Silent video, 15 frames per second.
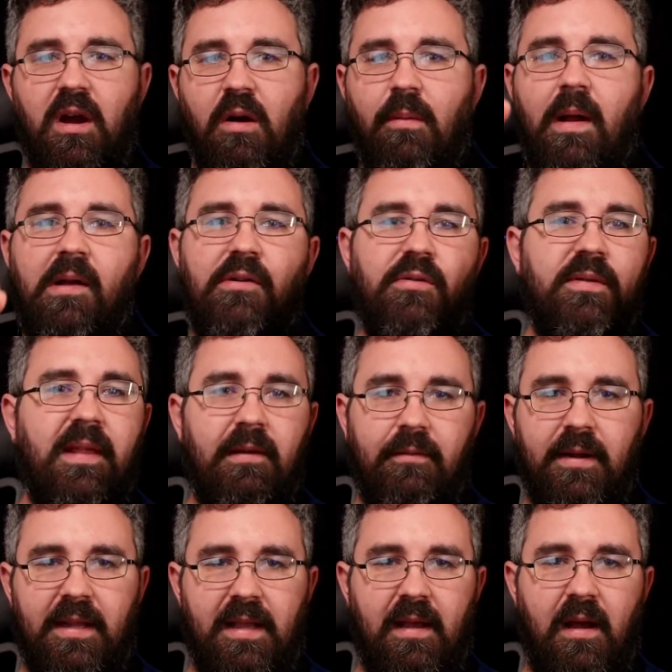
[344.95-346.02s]
around who they
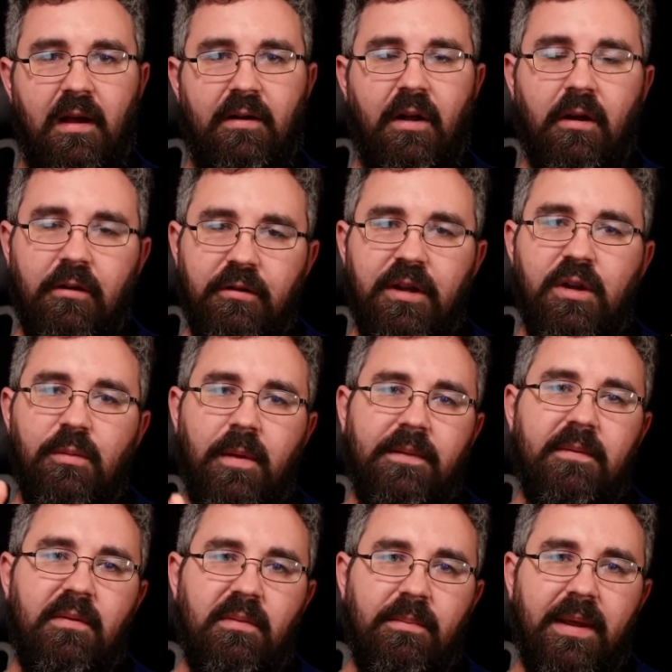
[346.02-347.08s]
really are, not who you
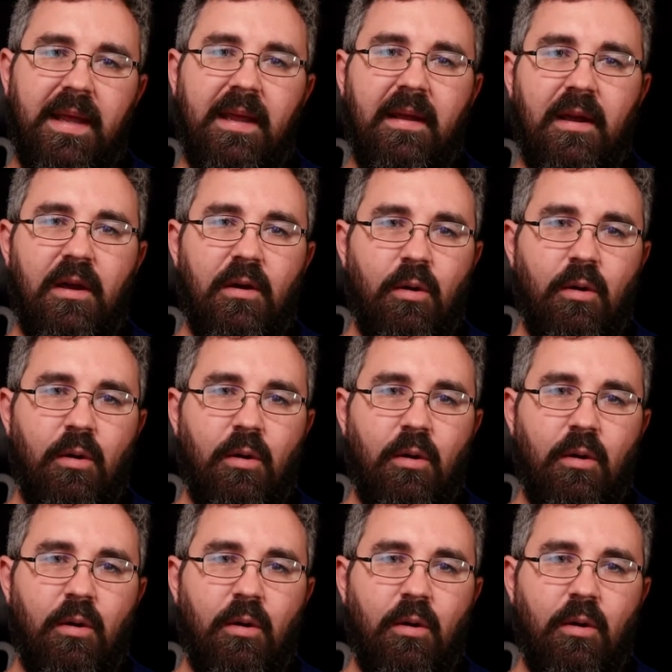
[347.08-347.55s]
want them to be,